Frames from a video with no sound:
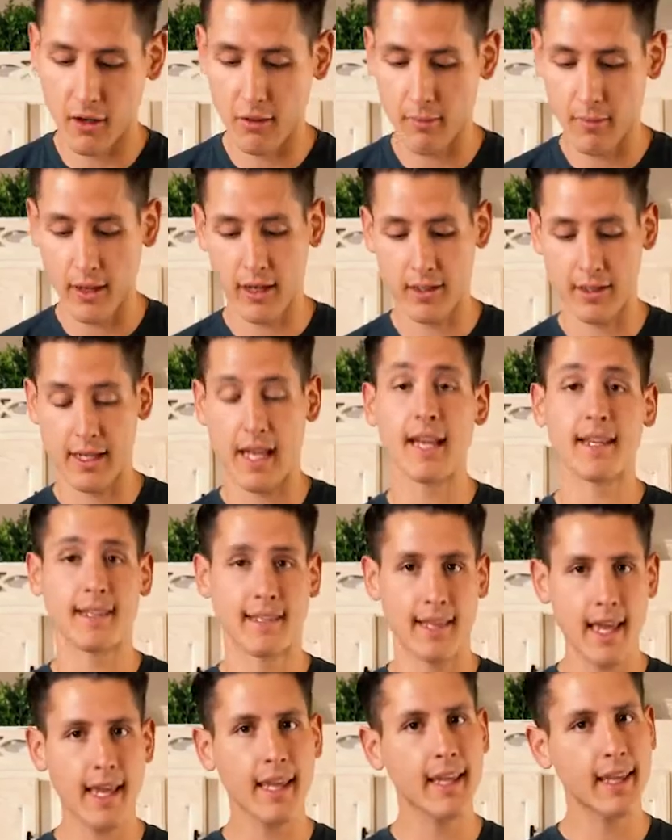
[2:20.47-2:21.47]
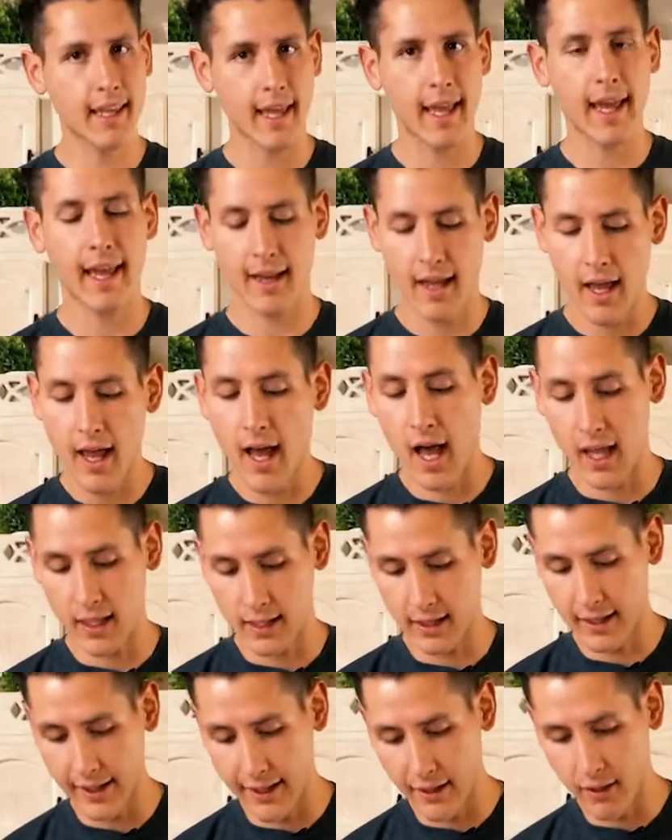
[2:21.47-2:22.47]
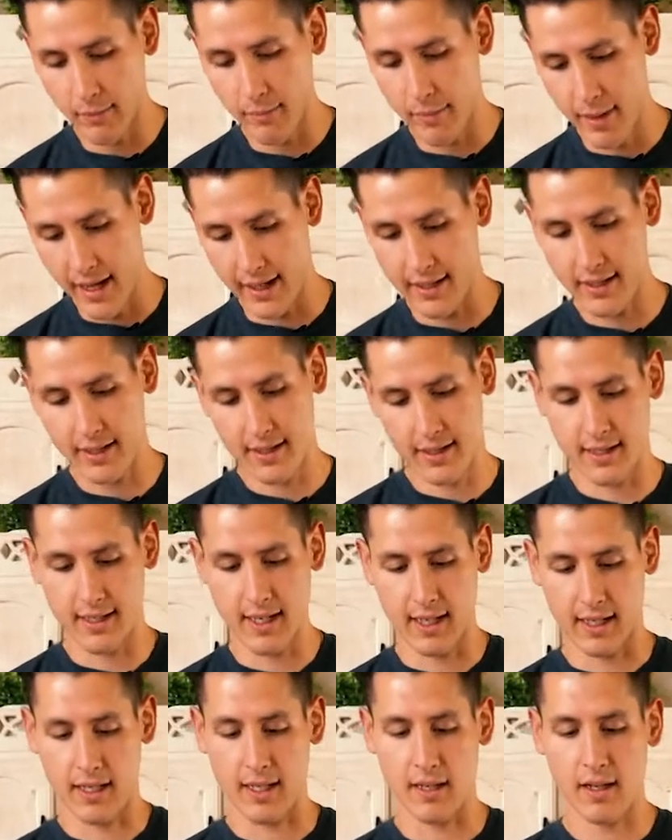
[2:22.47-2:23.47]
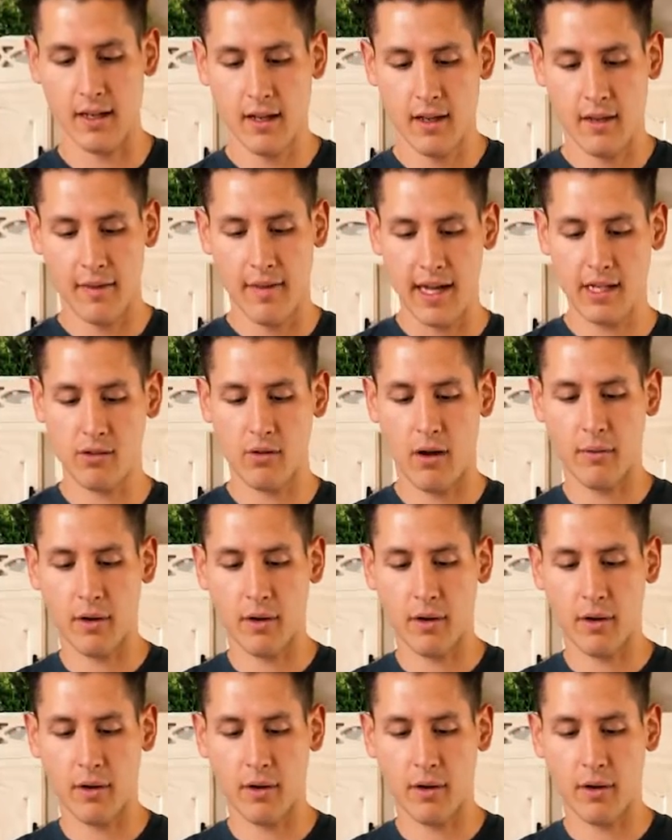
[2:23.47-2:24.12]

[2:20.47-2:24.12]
balls is they can get a little bit sticky. That's why we're